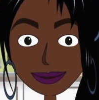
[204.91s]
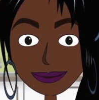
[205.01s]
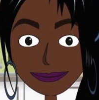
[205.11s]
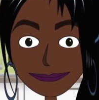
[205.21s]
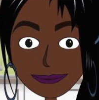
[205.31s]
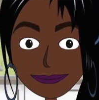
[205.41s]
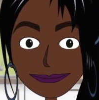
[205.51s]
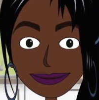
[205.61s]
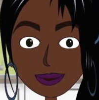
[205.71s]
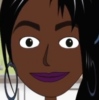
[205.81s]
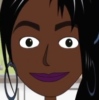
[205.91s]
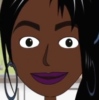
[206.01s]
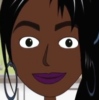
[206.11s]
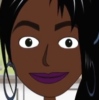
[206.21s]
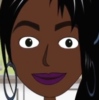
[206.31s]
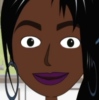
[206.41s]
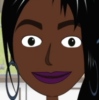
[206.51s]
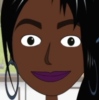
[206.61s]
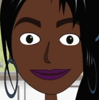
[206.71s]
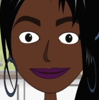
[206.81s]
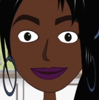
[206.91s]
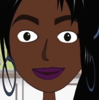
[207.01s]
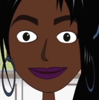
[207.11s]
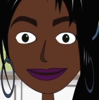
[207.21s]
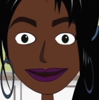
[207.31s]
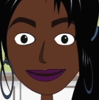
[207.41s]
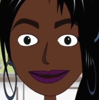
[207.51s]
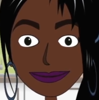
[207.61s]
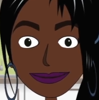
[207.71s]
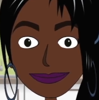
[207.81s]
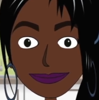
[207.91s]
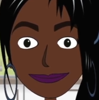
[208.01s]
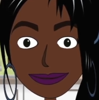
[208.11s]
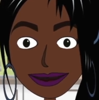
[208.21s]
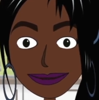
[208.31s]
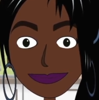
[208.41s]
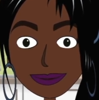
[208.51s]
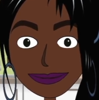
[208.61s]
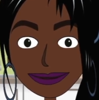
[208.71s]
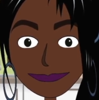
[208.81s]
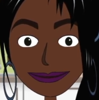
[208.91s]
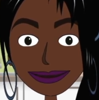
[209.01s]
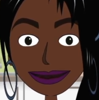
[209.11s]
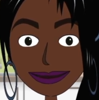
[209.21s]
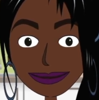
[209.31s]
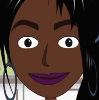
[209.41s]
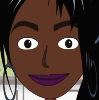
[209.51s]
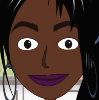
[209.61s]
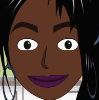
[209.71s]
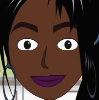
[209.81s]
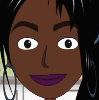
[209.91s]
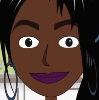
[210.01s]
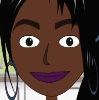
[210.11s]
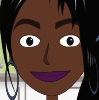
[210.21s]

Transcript: you will know that not only is the color distinct, but the smell is very distinctive too.